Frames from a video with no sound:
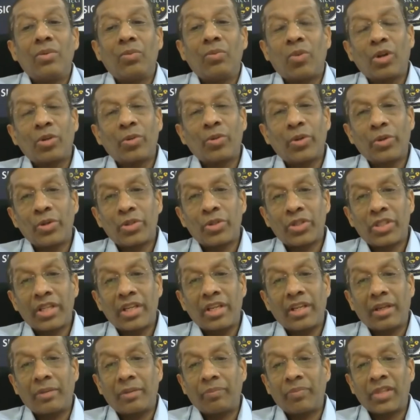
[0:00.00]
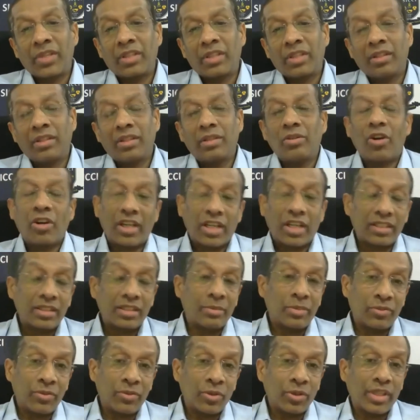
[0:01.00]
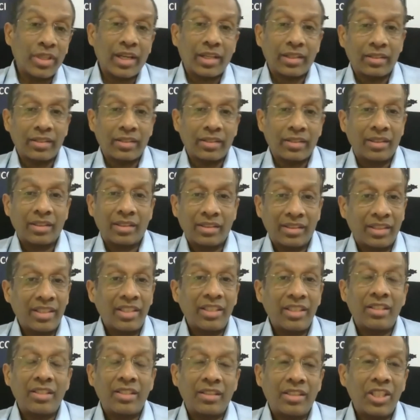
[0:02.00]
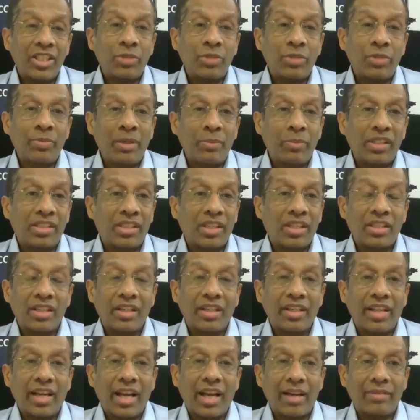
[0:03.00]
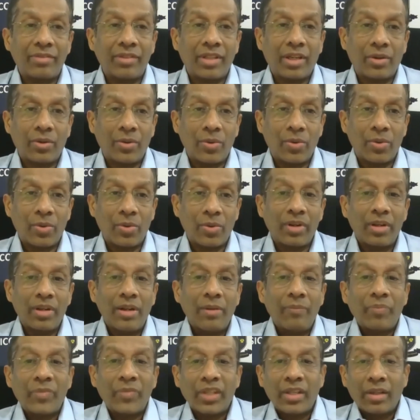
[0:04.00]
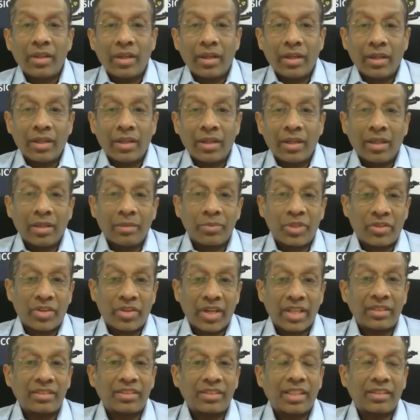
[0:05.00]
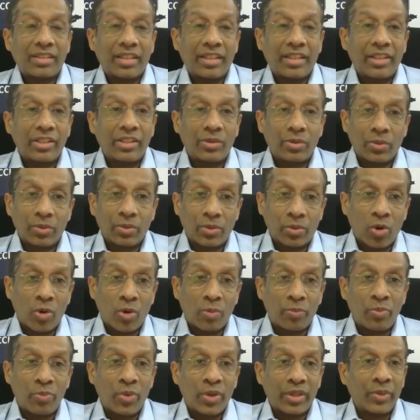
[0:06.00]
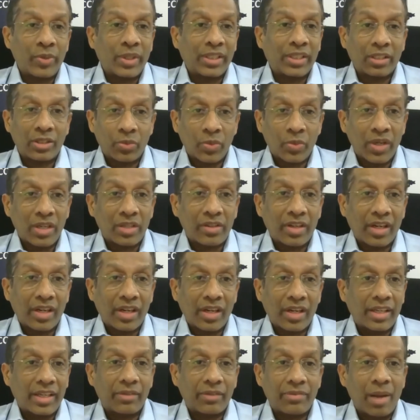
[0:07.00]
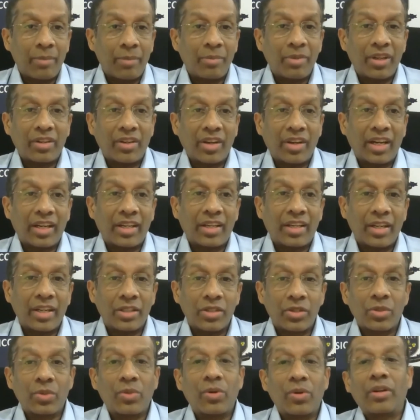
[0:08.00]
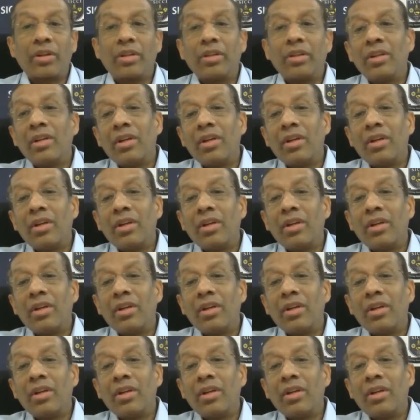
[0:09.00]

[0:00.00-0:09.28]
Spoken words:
What would you say, or rather before that, these people certainly have their own stress that they need to cope with, whether it's work-related, family-related, and so on.